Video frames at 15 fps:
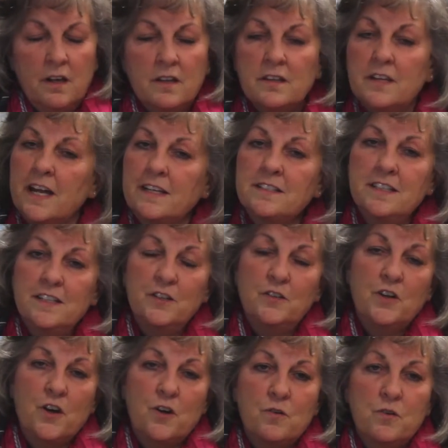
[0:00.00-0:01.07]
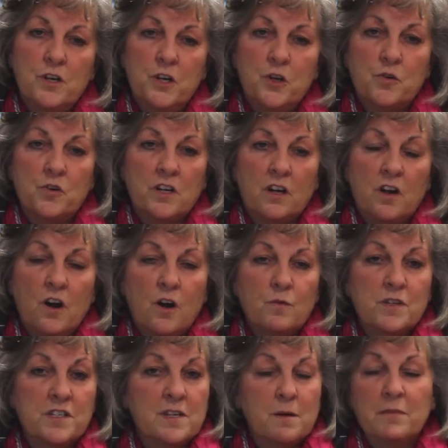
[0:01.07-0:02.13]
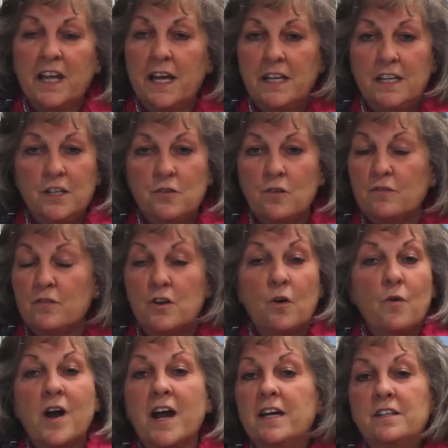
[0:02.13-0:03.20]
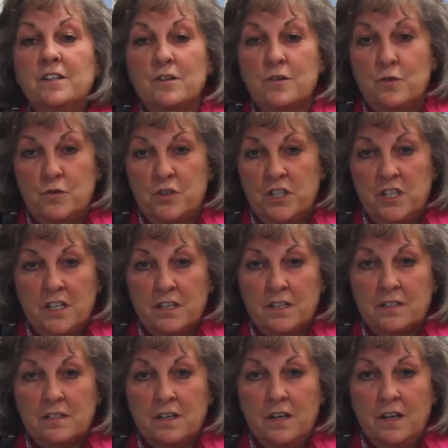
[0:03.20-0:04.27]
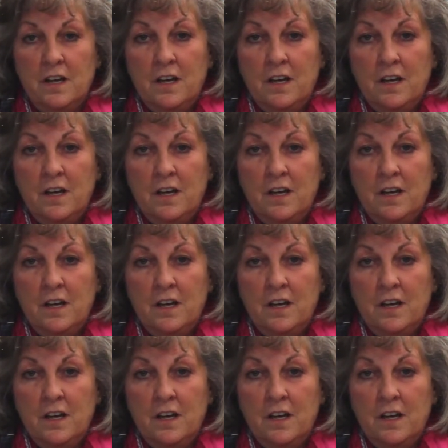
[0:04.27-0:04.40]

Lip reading: The next thing you know, you're in a car with some lady, you have no idea who she is.